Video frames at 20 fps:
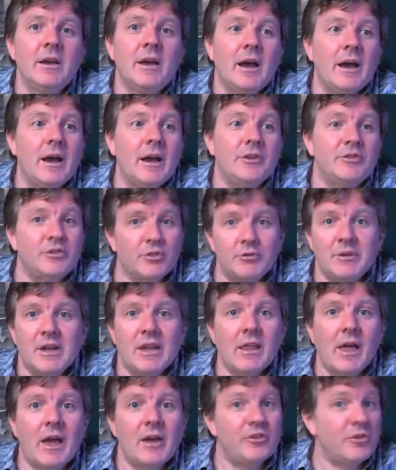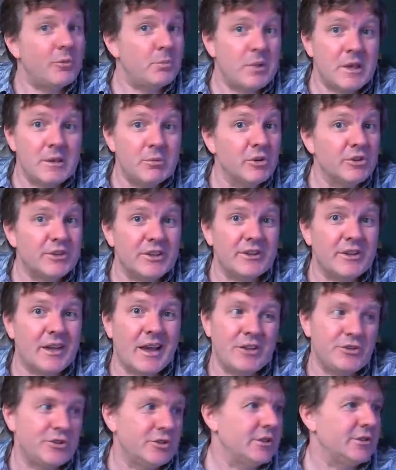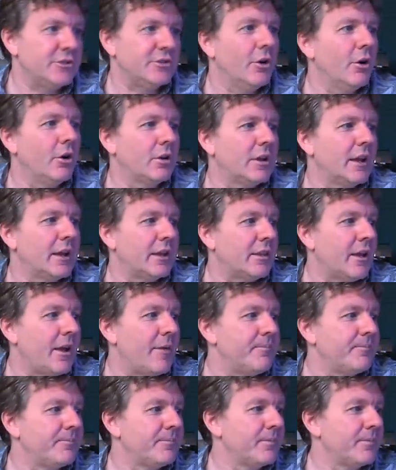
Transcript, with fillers: Uh, to realise that people didn't actually talk like that.